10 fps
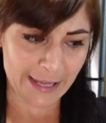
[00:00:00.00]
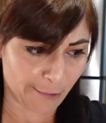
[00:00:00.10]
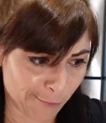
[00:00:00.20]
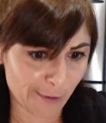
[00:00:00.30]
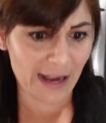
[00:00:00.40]

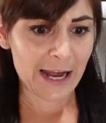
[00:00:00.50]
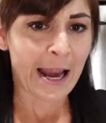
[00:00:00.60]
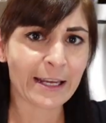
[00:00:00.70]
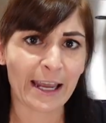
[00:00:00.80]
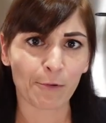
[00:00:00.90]
Get ready,
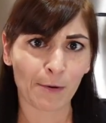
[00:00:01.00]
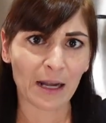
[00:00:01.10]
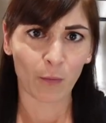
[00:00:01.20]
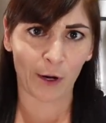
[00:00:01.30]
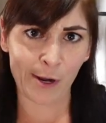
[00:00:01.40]
get
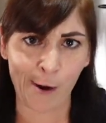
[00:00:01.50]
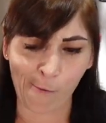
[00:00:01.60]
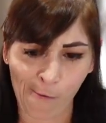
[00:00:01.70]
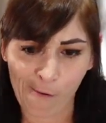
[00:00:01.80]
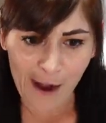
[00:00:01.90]
ready, we're gonna
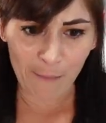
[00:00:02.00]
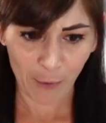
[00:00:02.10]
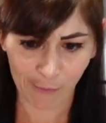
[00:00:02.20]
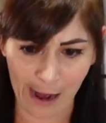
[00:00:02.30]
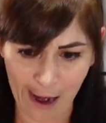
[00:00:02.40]
wrap
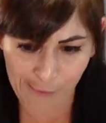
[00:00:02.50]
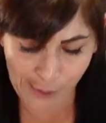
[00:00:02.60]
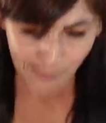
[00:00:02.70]
around.